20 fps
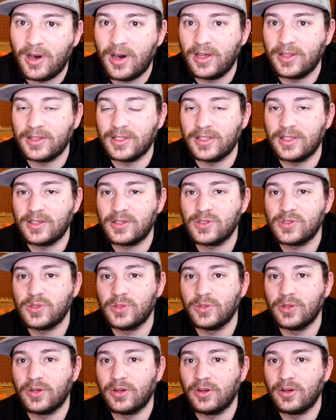on the
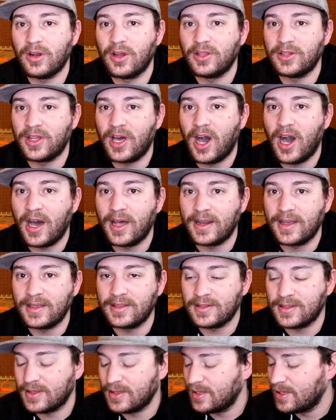extruder on the hot
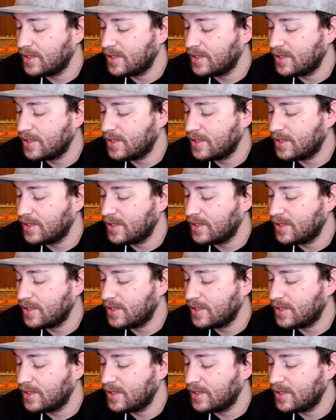end.